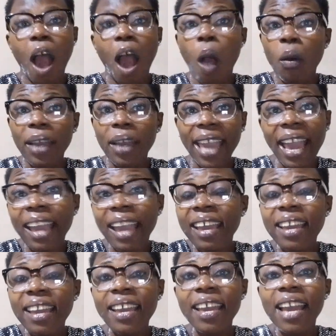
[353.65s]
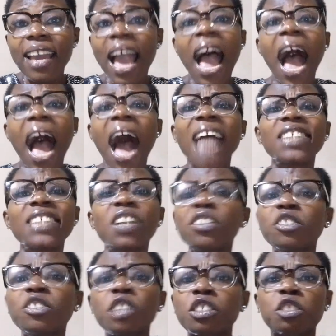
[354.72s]
Okay, I
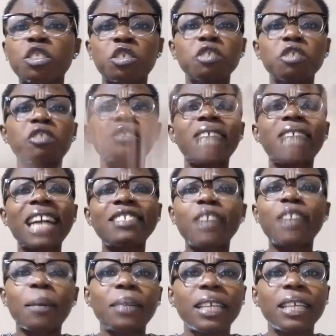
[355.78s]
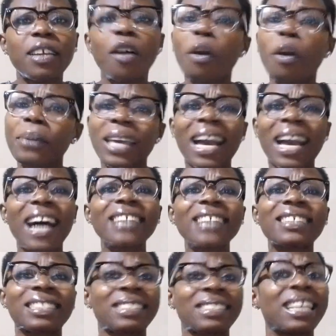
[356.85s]
don't just choose randomly. Oh,
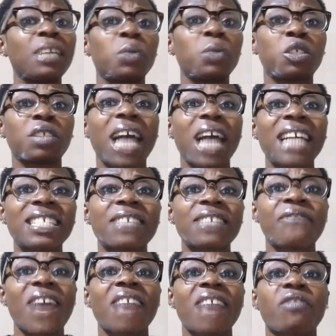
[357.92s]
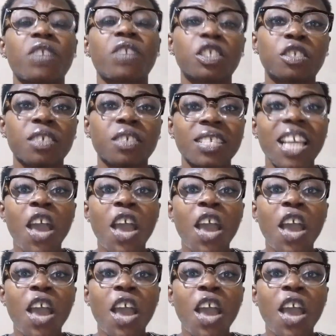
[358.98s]
because they said we should answer 5 questions.